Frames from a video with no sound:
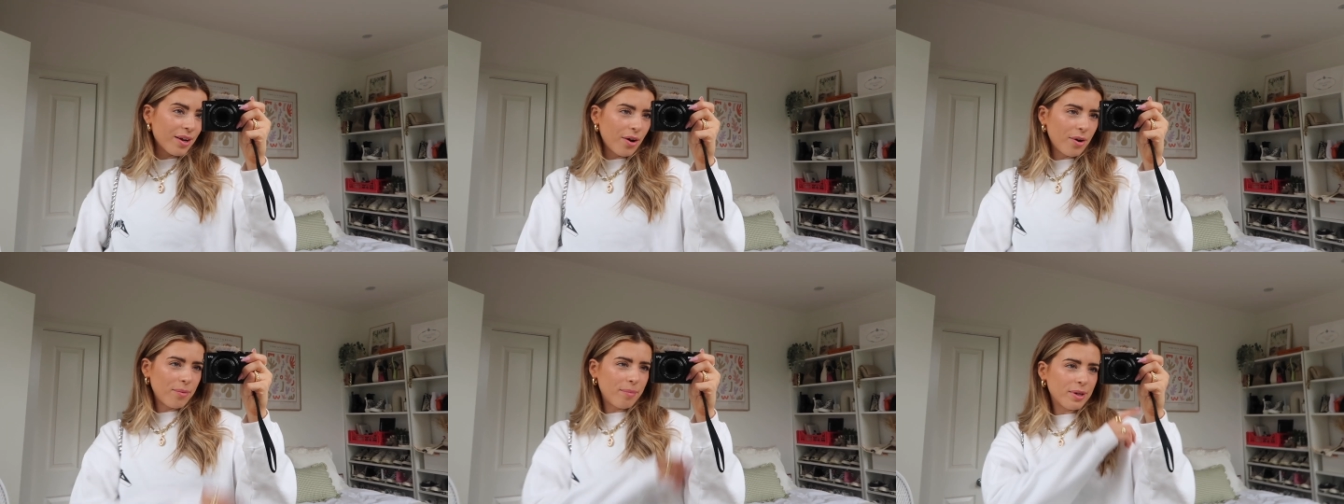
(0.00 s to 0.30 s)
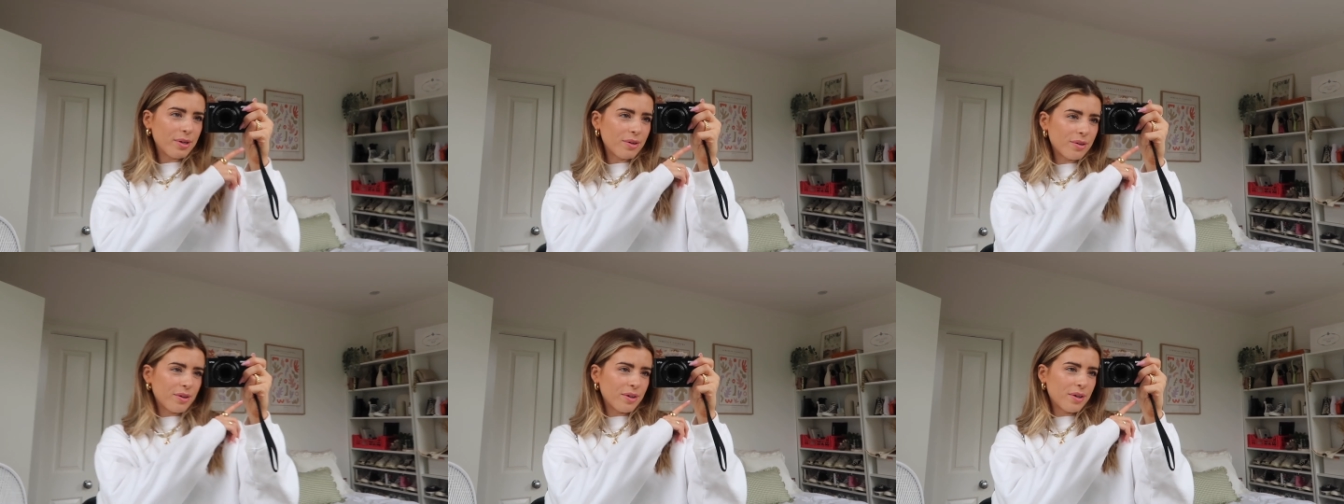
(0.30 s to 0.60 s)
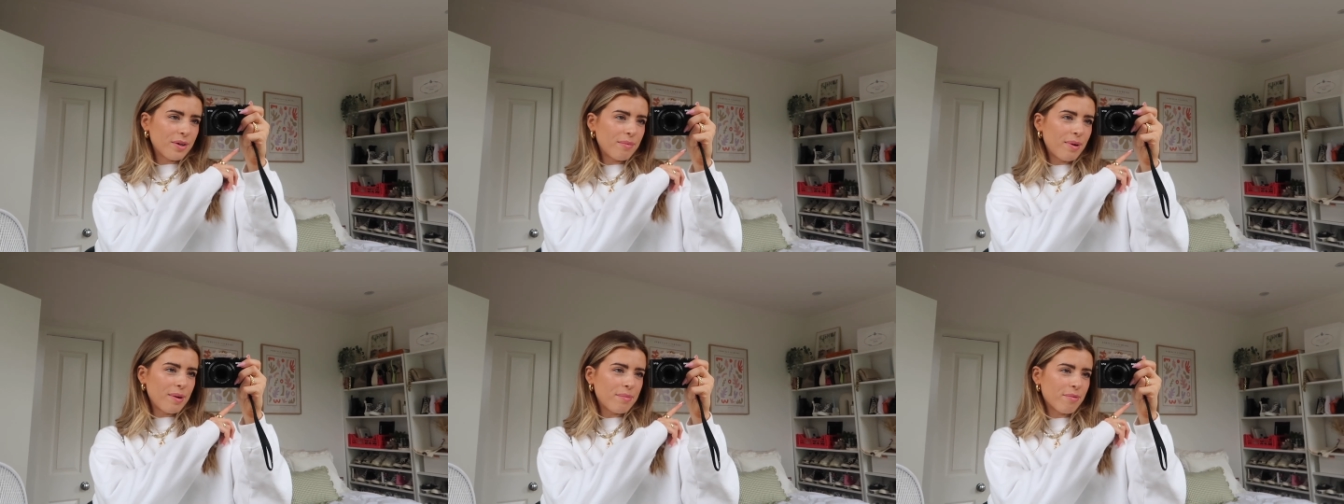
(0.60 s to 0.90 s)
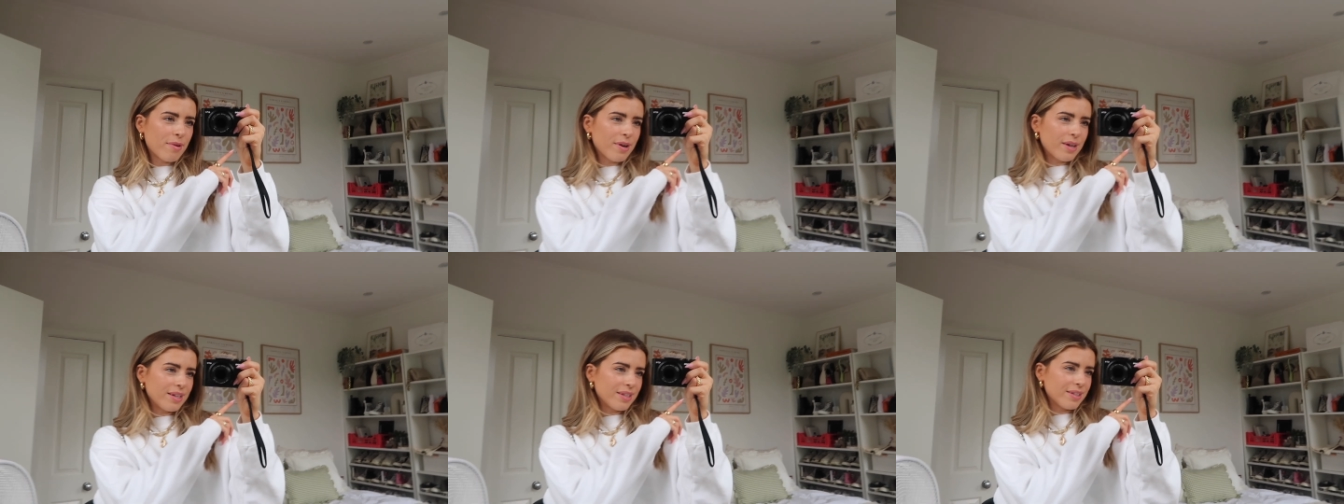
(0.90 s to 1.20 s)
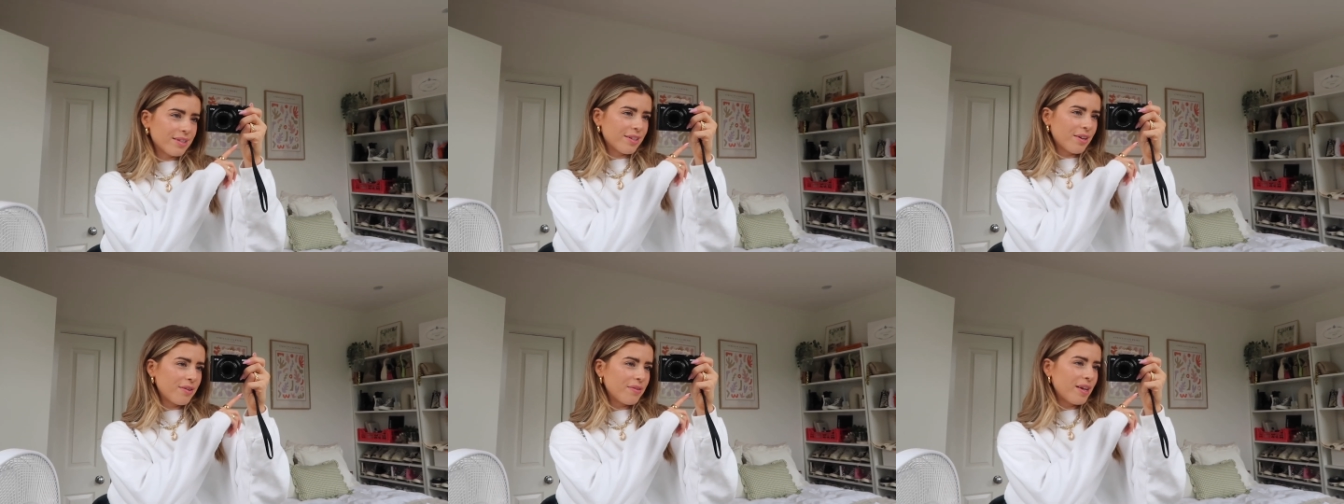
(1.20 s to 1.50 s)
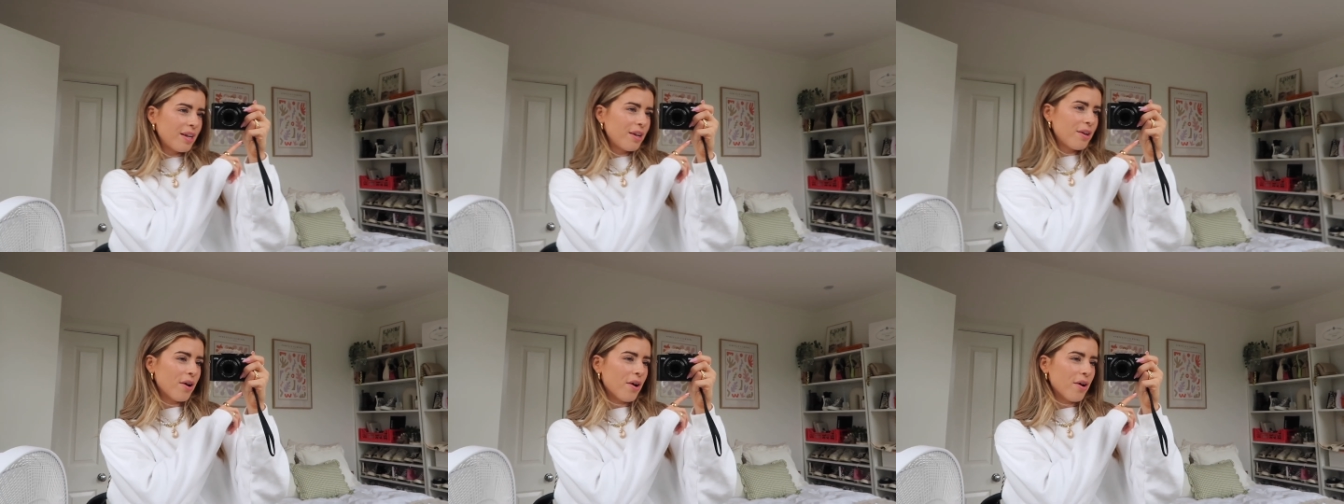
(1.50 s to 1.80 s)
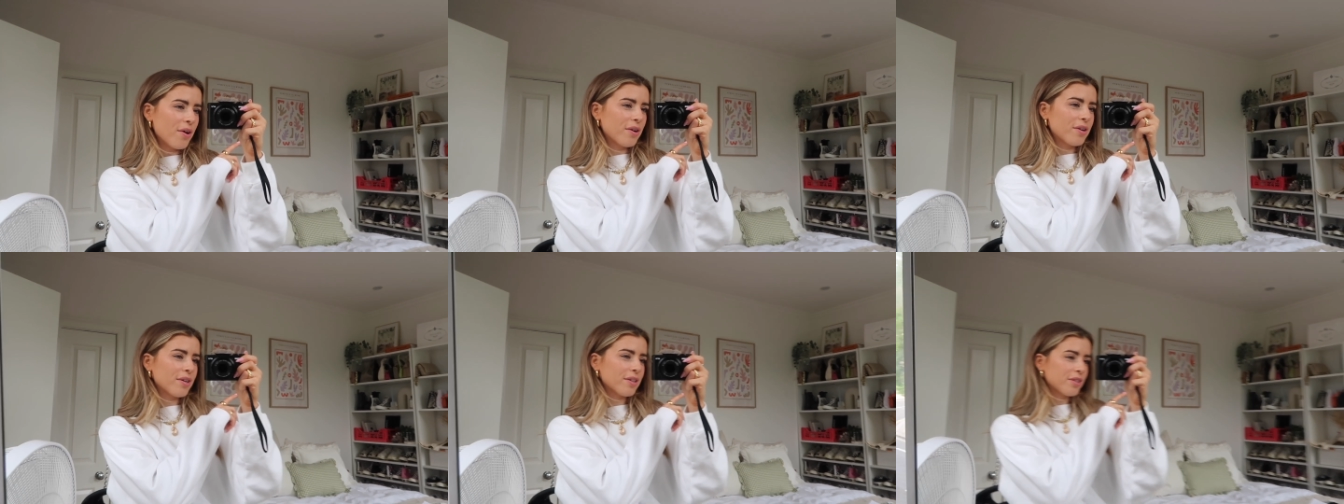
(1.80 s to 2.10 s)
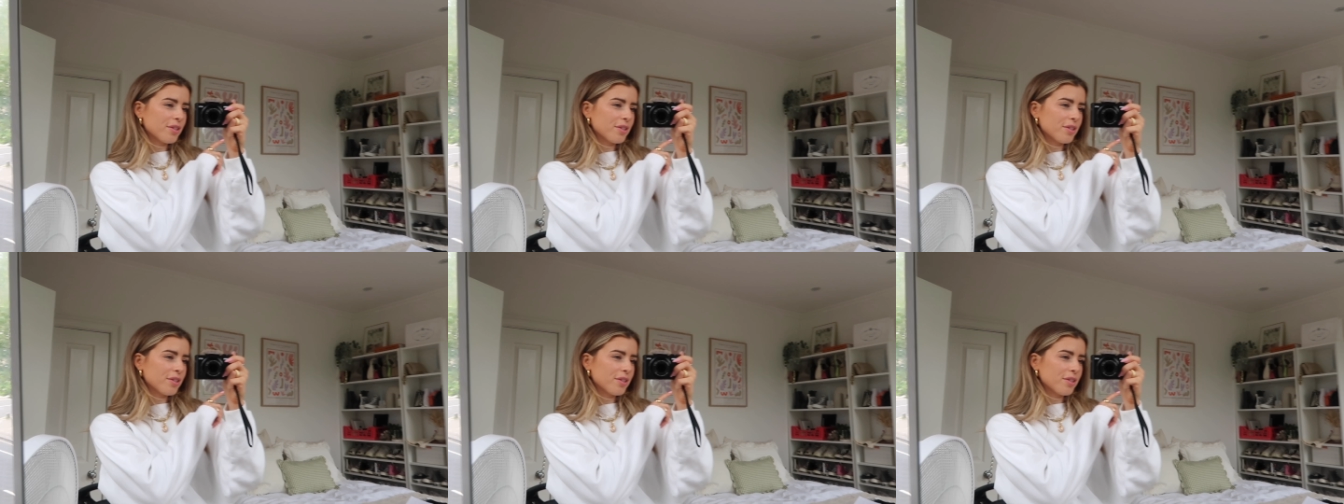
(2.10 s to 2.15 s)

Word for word: Oh my god, look at my prints. Don't they look